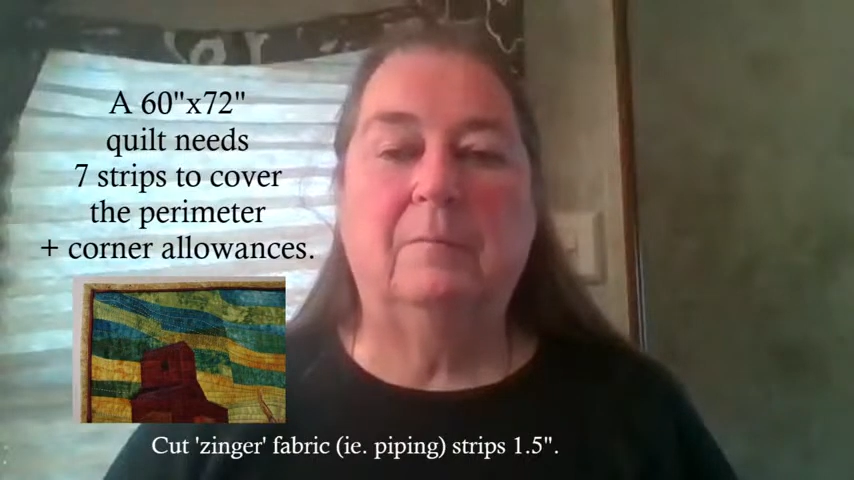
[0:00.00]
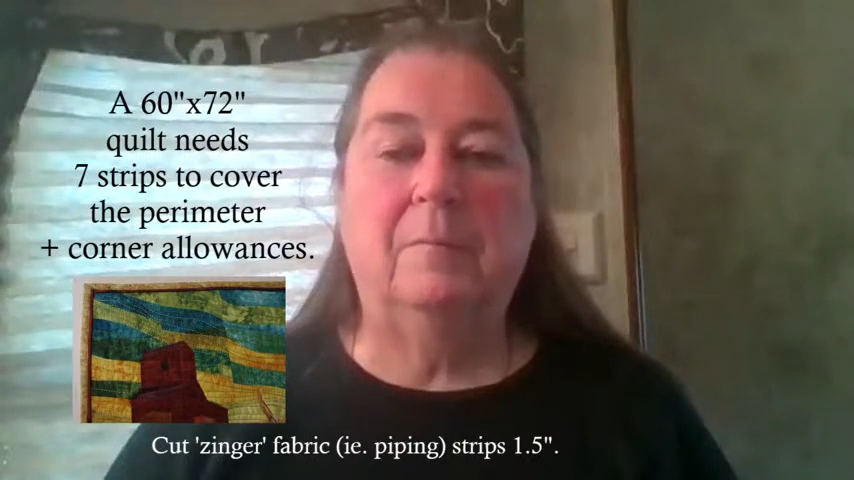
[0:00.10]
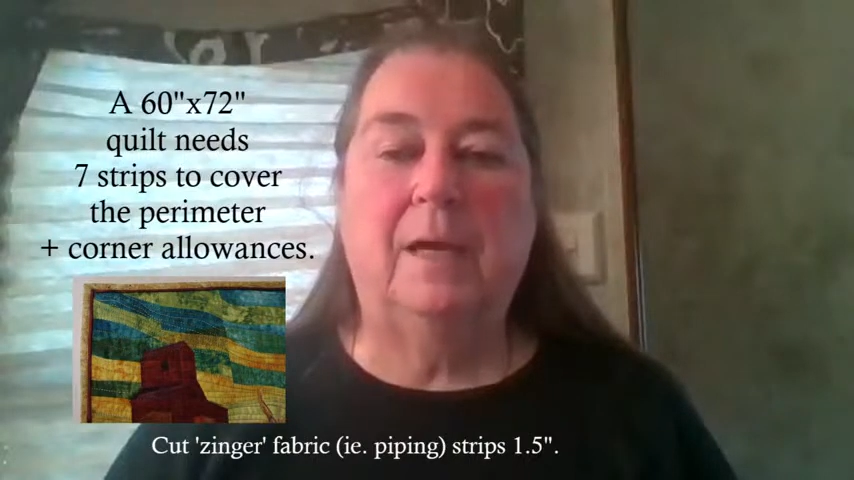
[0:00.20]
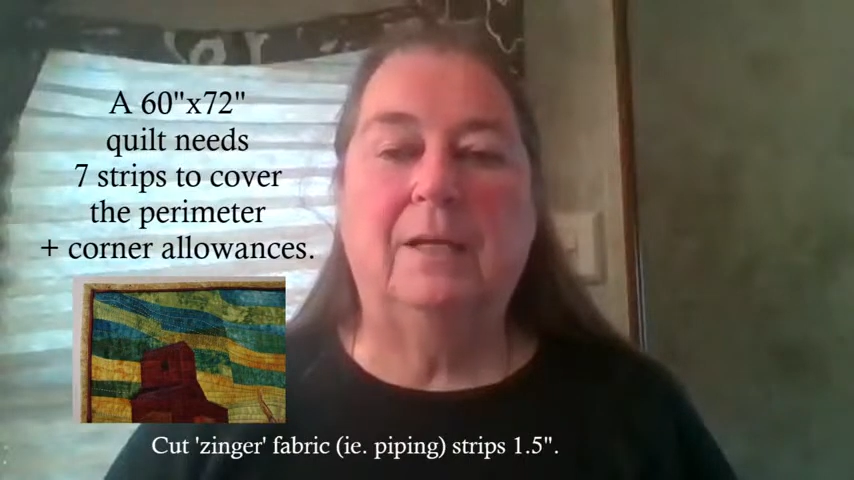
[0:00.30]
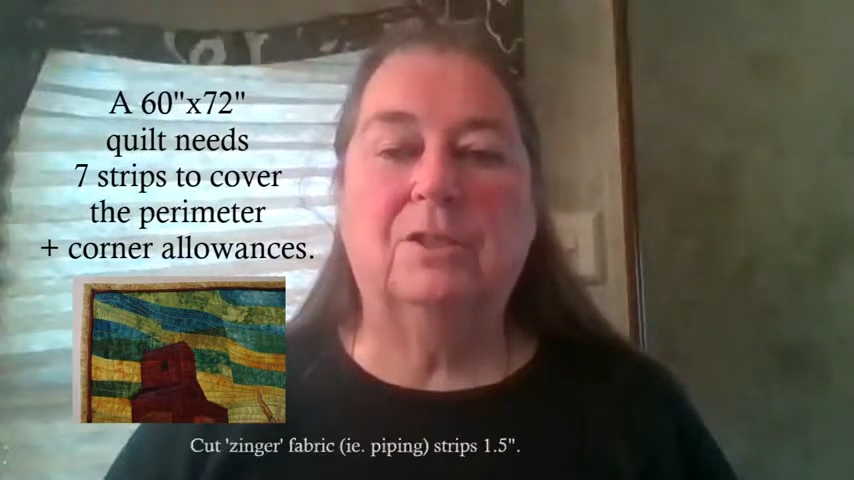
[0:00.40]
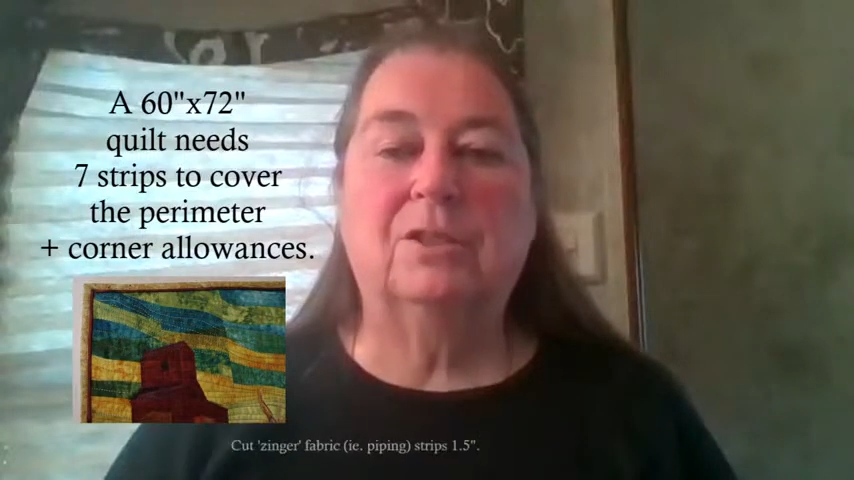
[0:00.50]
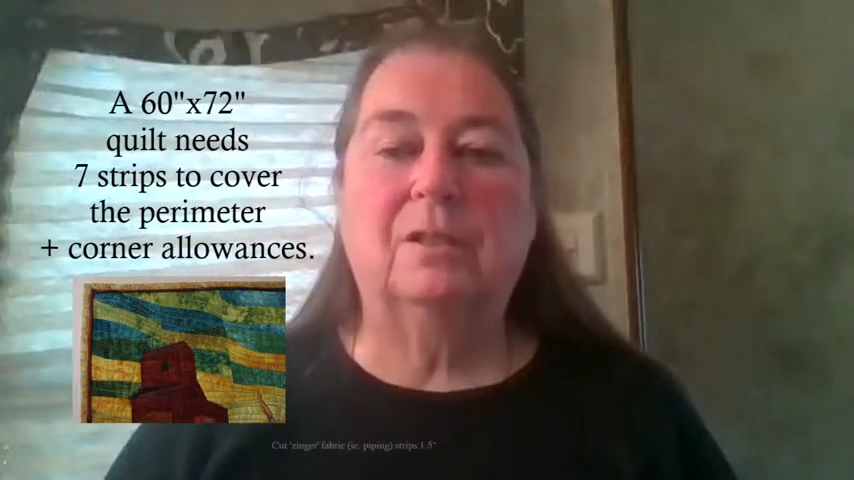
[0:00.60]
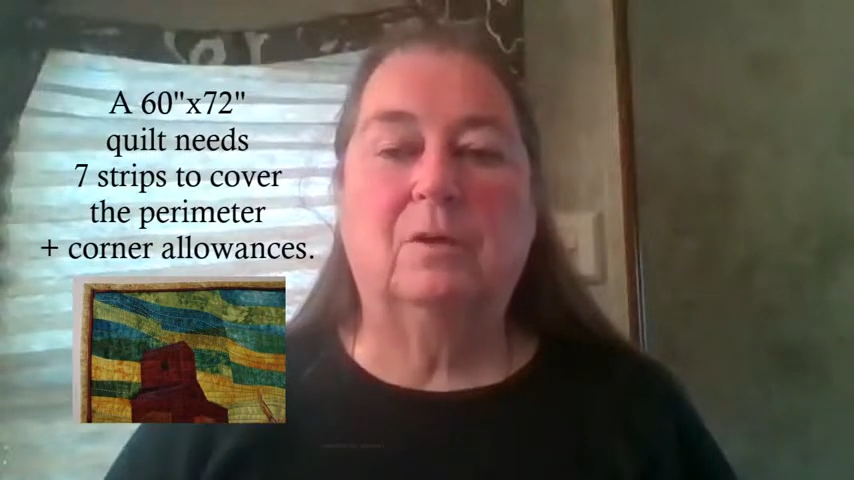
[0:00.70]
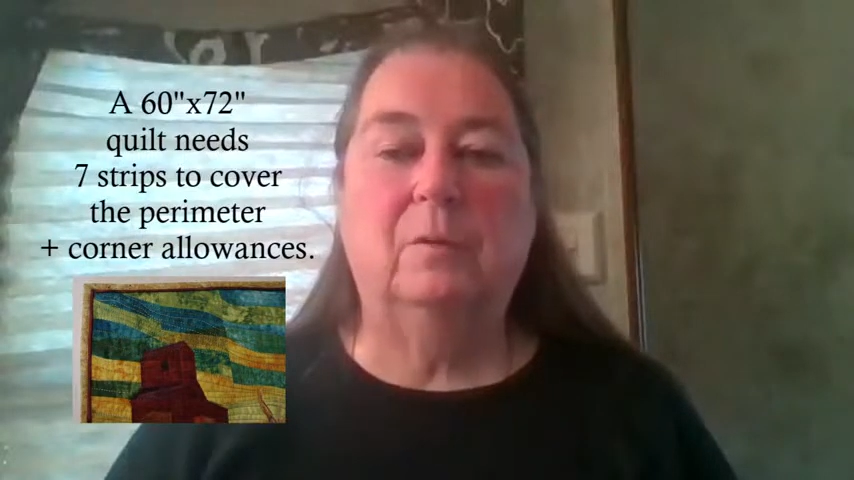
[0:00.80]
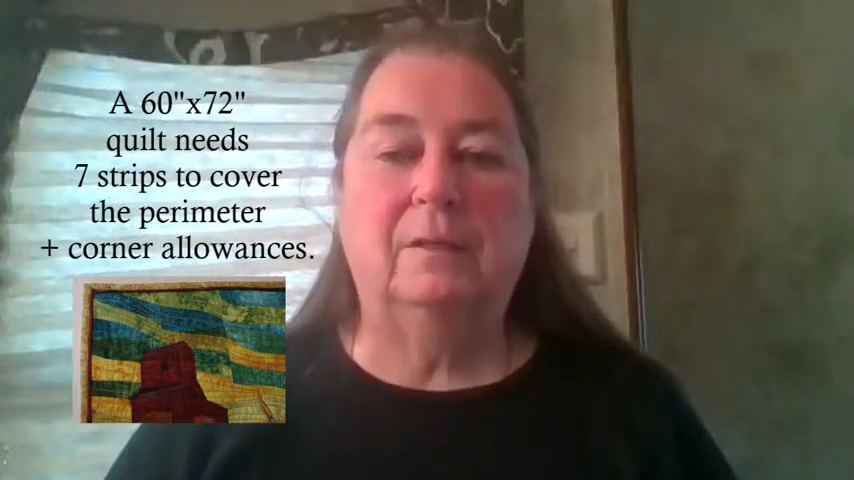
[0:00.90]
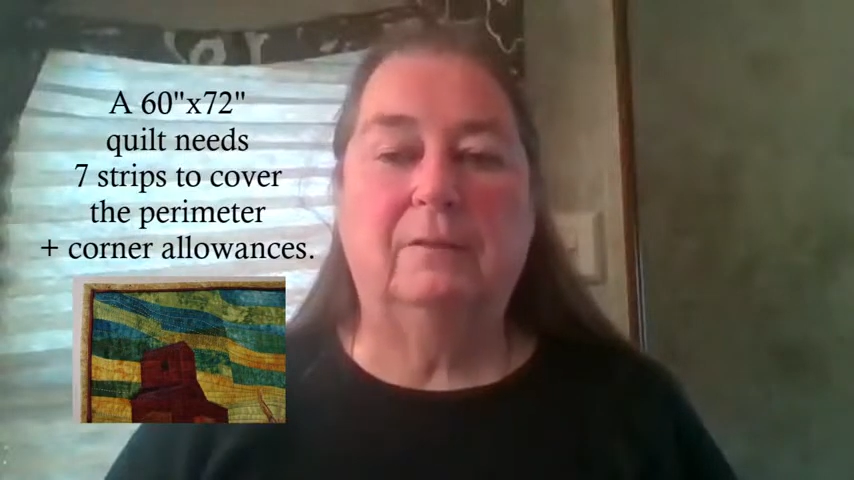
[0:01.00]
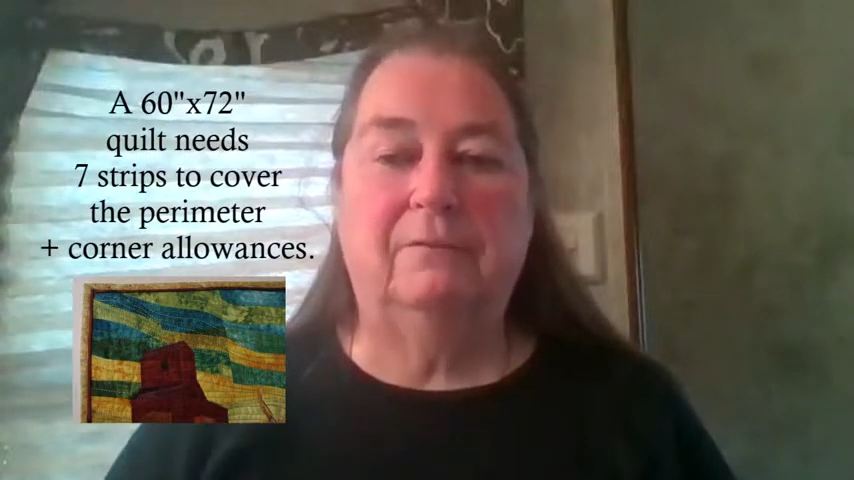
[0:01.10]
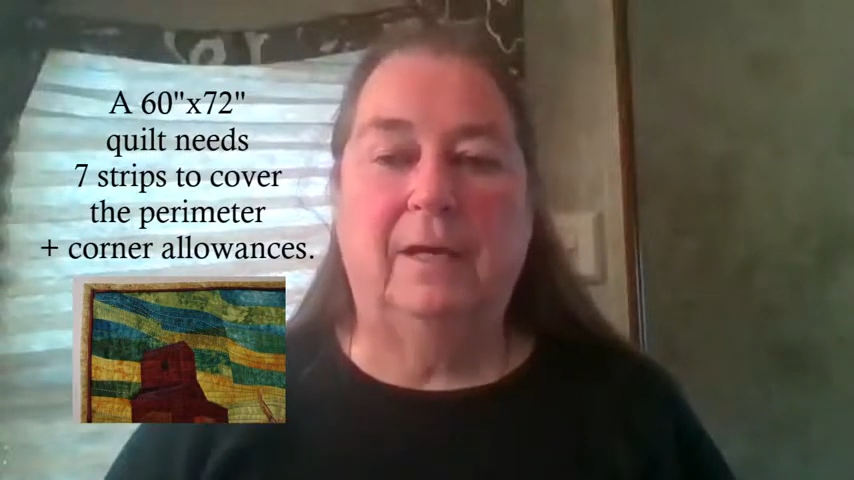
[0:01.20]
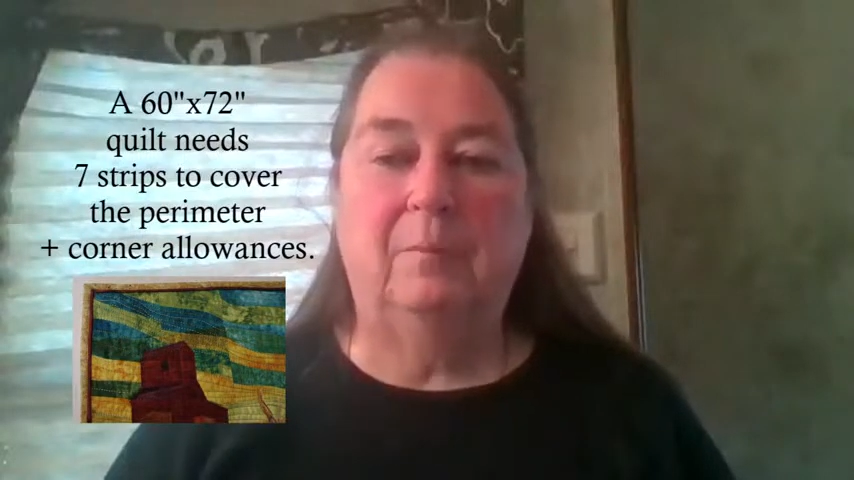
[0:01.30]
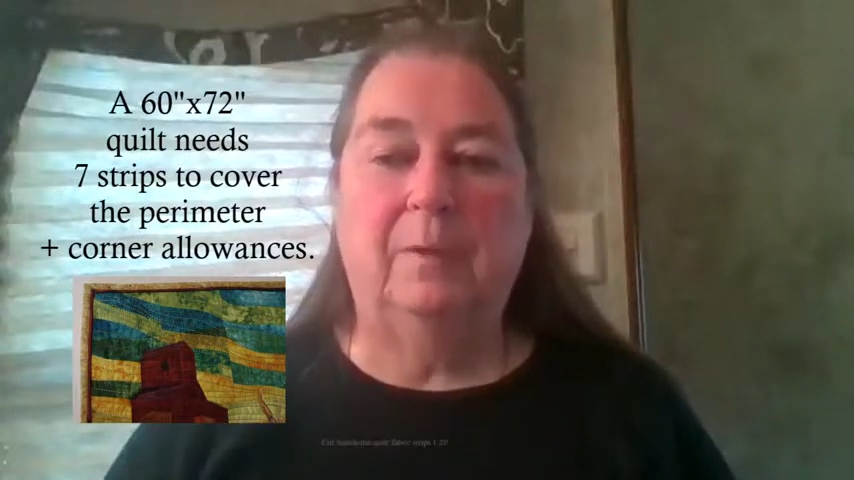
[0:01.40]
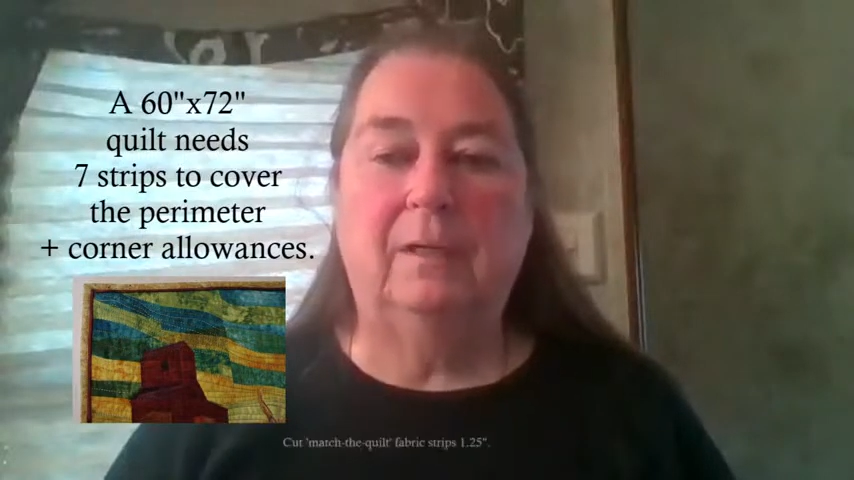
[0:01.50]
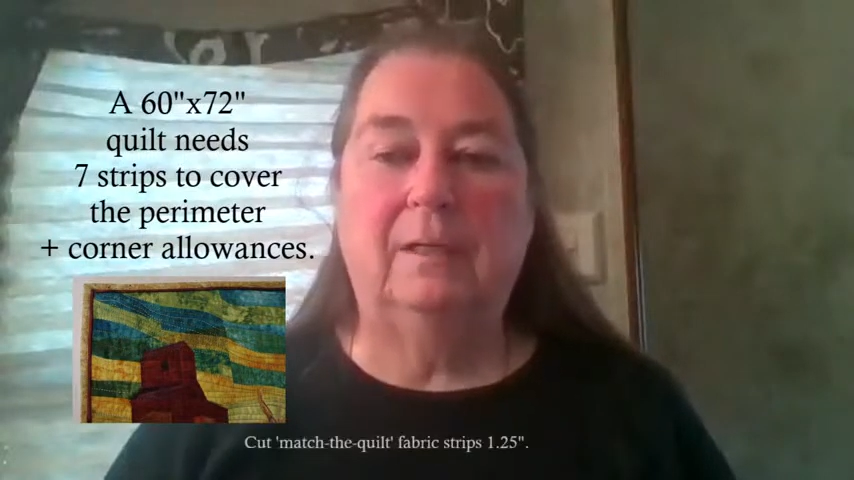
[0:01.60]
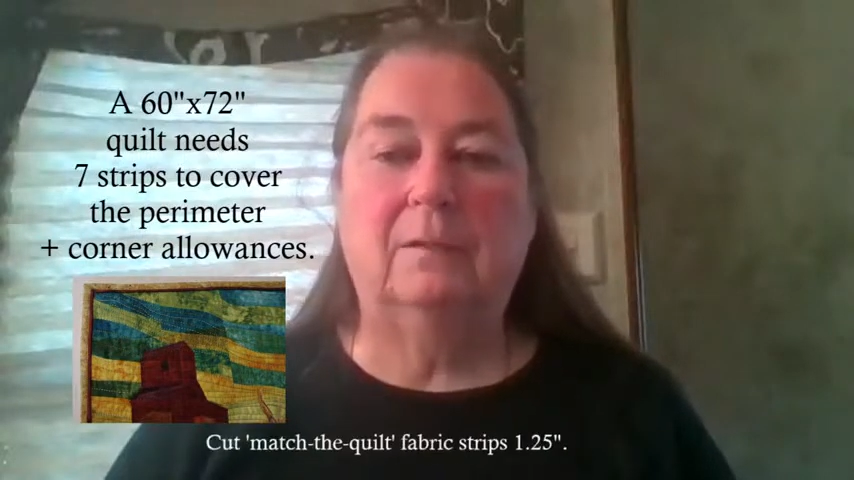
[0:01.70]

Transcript: the quilt fabric.